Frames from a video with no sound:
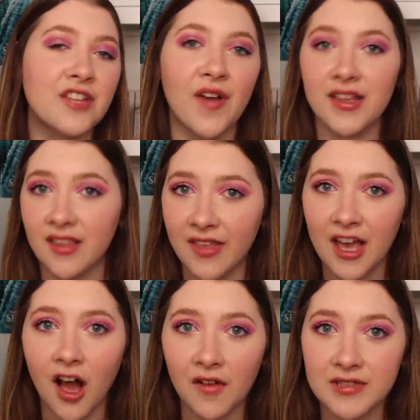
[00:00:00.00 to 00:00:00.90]
The fact that
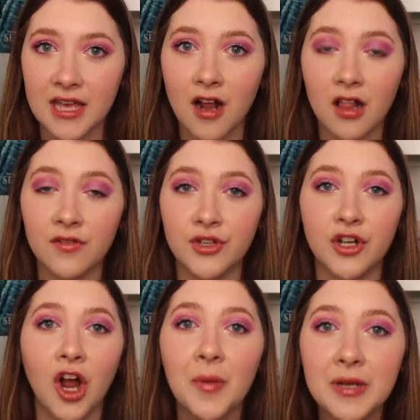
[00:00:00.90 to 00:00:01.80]
they offset all of their
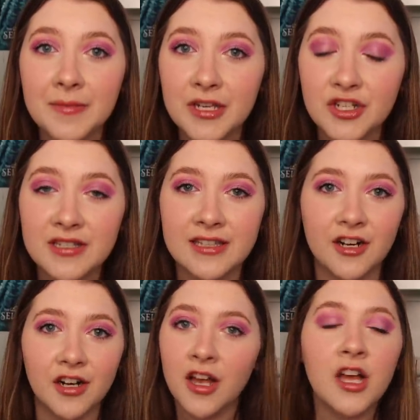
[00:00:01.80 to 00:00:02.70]
carbon emissions
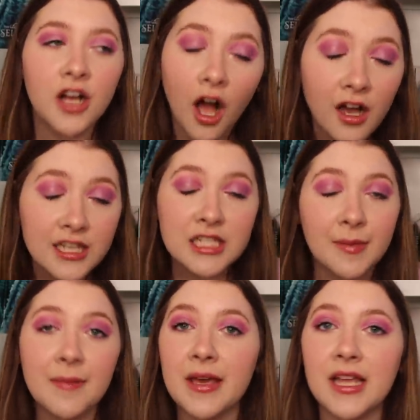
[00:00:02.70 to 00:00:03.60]
that are caused
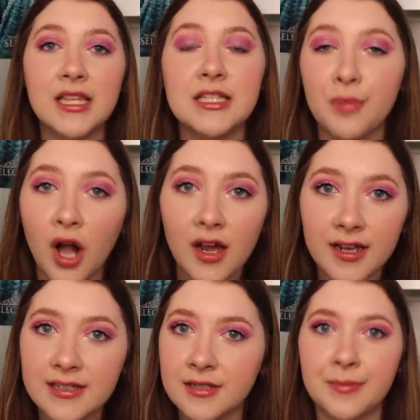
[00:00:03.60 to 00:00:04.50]
by making these
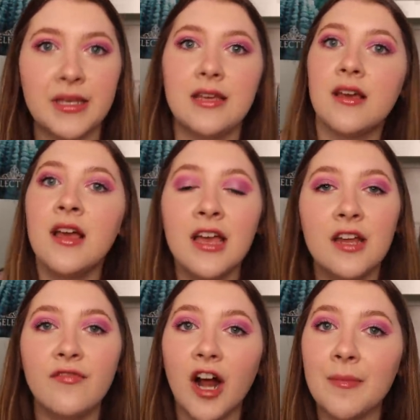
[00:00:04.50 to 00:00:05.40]
products to be
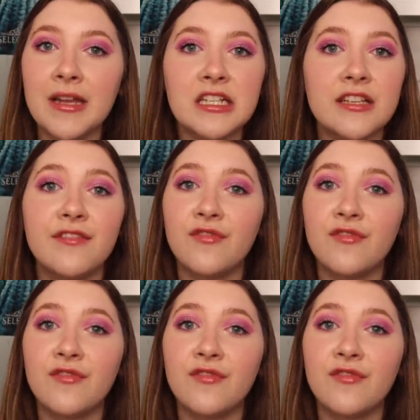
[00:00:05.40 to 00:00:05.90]
environmentally